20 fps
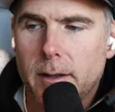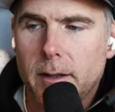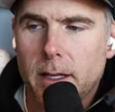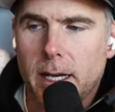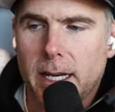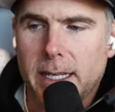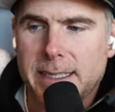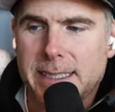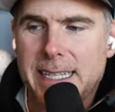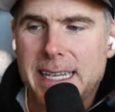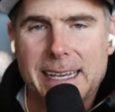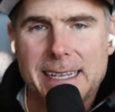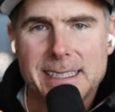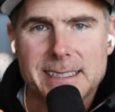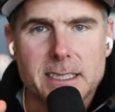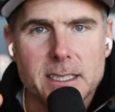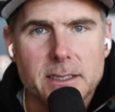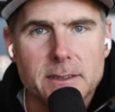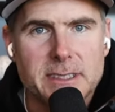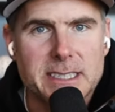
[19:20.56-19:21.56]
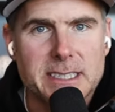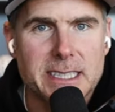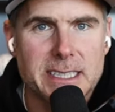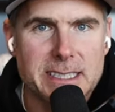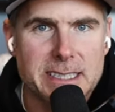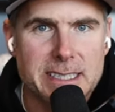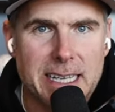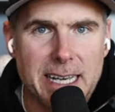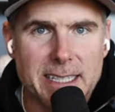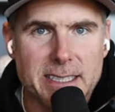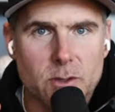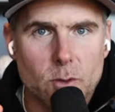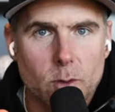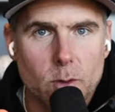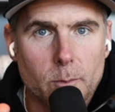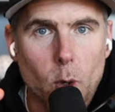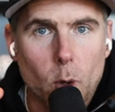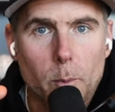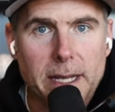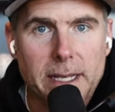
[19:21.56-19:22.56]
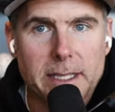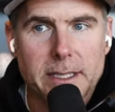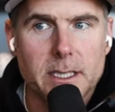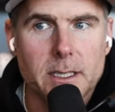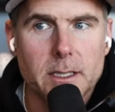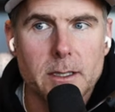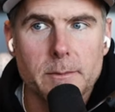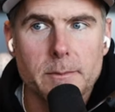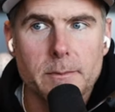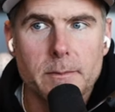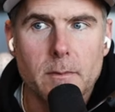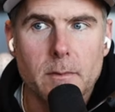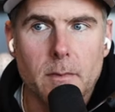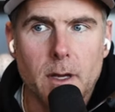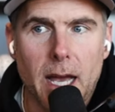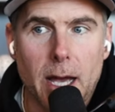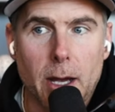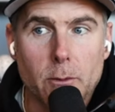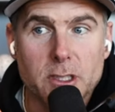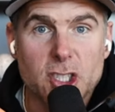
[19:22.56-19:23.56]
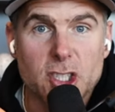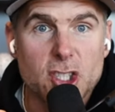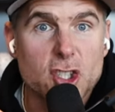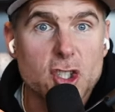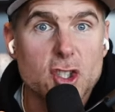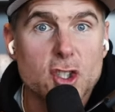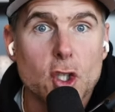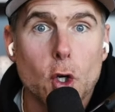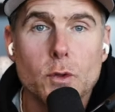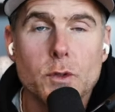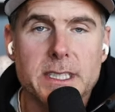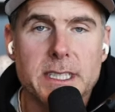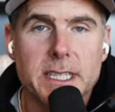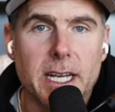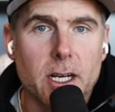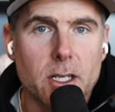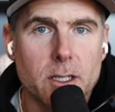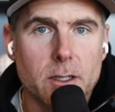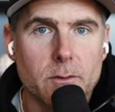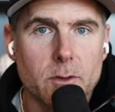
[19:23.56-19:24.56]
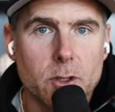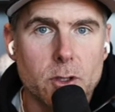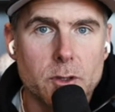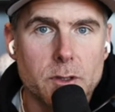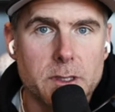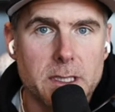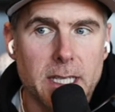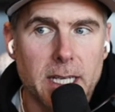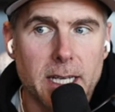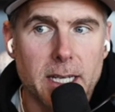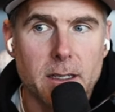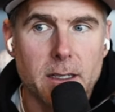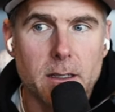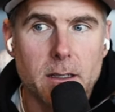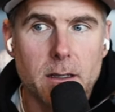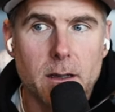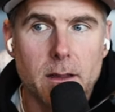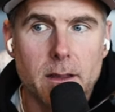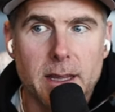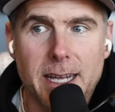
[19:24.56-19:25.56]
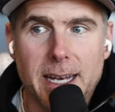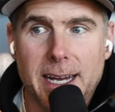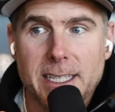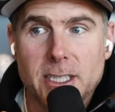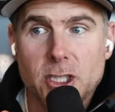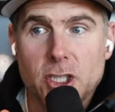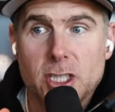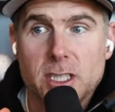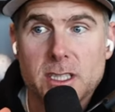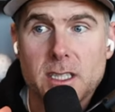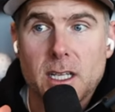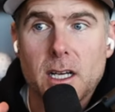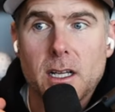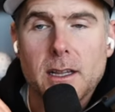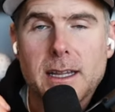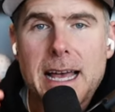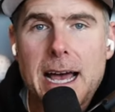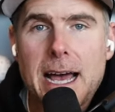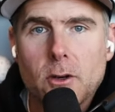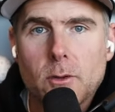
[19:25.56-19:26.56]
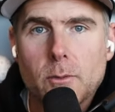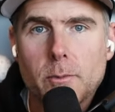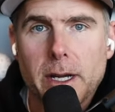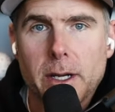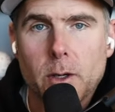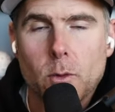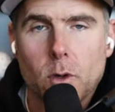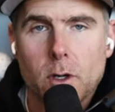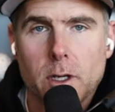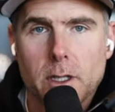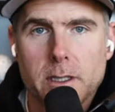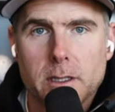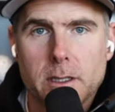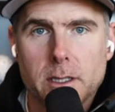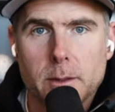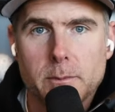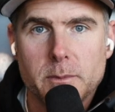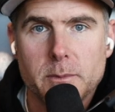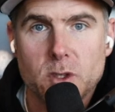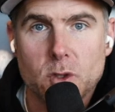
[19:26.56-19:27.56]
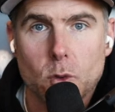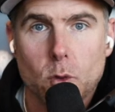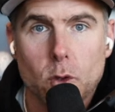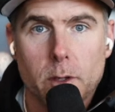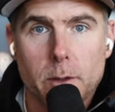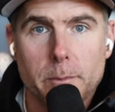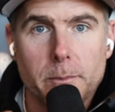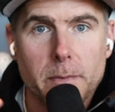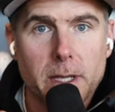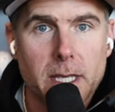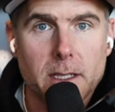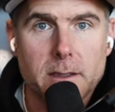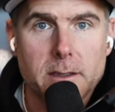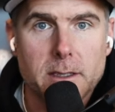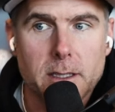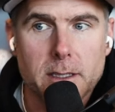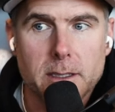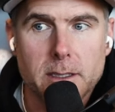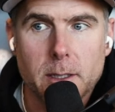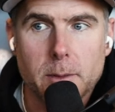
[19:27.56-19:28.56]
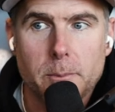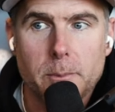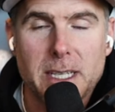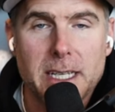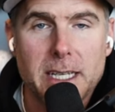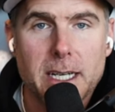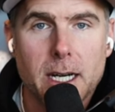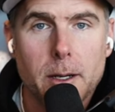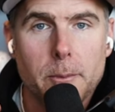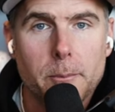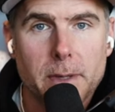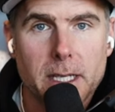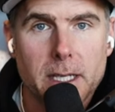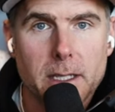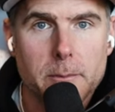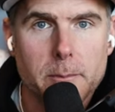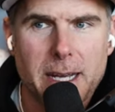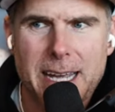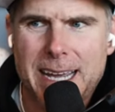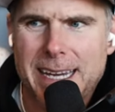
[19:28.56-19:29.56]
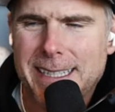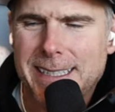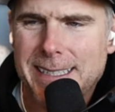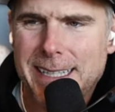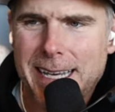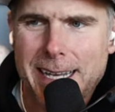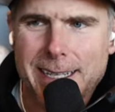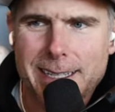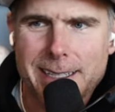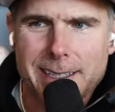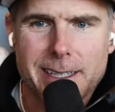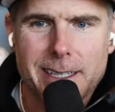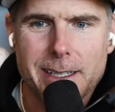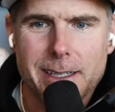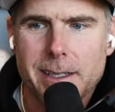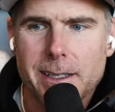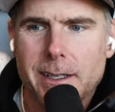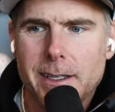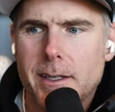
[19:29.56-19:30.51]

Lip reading: a taste of success or momentum, I was so scared of losing it that I just allowed my work to absorb me, to become me, my identity,